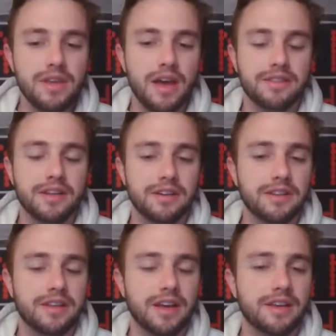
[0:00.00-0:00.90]
At the end of
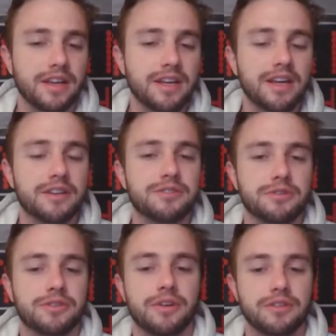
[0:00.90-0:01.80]
the day, can he get
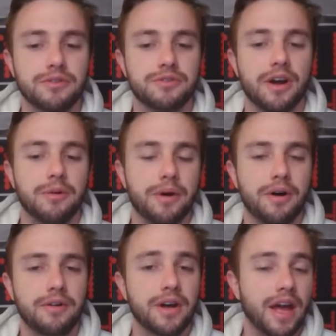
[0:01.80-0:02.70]
us those ground
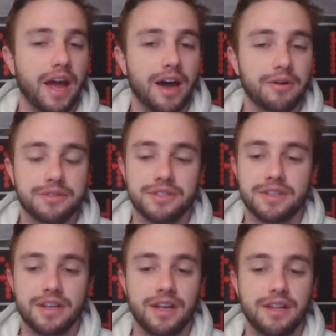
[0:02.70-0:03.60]
ball outs
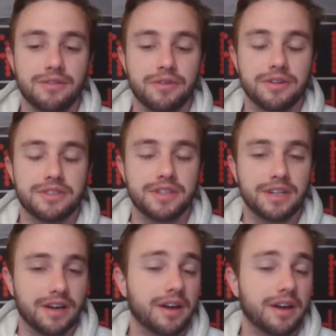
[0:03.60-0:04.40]
in the first inning?